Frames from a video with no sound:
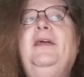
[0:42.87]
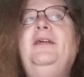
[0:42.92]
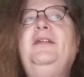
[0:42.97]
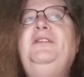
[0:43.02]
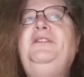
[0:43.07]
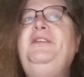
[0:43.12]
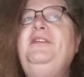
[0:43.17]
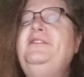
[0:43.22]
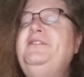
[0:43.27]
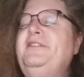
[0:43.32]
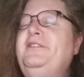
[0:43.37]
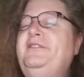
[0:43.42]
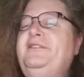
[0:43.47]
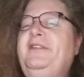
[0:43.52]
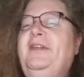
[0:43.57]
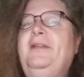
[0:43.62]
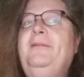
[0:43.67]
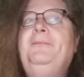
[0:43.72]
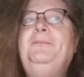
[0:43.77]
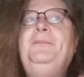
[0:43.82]
Jesus
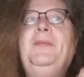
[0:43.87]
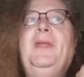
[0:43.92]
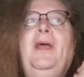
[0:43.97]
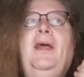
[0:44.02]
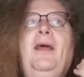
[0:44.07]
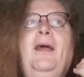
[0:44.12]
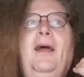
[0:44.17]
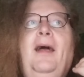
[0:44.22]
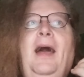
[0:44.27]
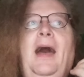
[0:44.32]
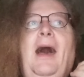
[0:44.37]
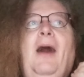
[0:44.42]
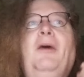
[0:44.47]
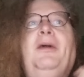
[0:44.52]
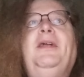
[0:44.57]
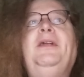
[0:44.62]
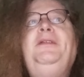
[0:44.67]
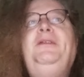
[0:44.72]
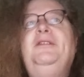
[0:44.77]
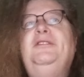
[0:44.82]
said, "How
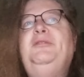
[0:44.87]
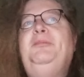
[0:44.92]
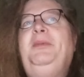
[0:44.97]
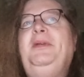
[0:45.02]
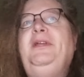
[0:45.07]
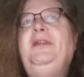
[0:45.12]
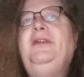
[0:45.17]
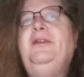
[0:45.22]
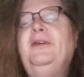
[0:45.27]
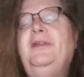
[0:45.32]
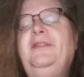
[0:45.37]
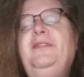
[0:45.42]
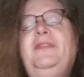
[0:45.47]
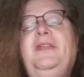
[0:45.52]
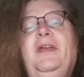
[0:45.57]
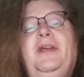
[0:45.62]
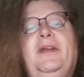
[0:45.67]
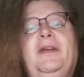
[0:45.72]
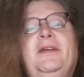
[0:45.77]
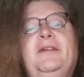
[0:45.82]
can you speak good
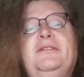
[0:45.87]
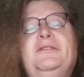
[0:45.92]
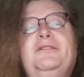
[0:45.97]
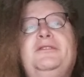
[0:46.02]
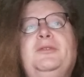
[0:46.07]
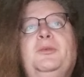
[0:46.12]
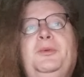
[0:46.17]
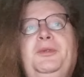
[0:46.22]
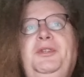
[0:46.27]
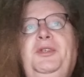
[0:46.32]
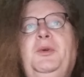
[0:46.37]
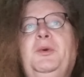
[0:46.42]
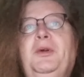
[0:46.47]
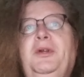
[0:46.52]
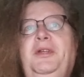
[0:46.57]
things when you are